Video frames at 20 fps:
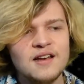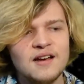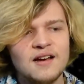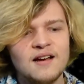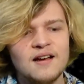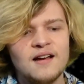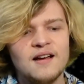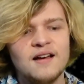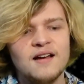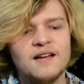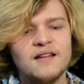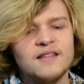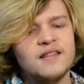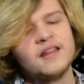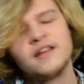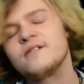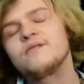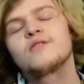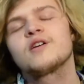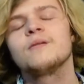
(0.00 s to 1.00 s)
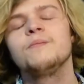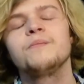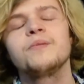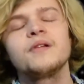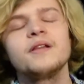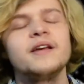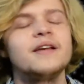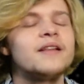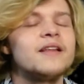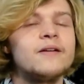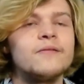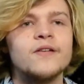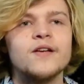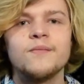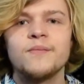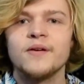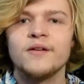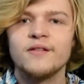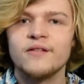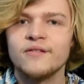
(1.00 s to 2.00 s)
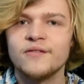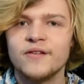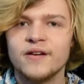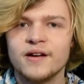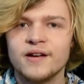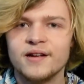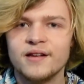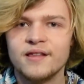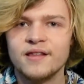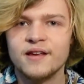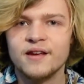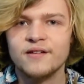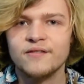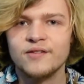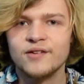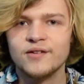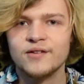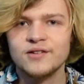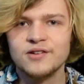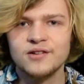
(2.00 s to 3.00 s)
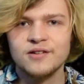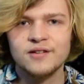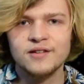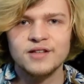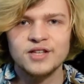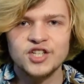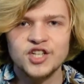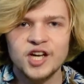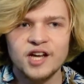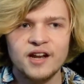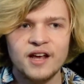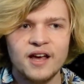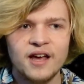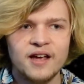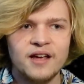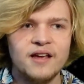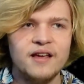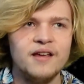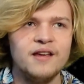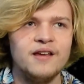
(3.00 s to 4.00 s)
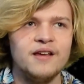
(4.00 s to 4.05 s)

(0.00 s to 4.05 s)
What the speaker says: They completely rebuilt the fucking thing for Return of the Jedi,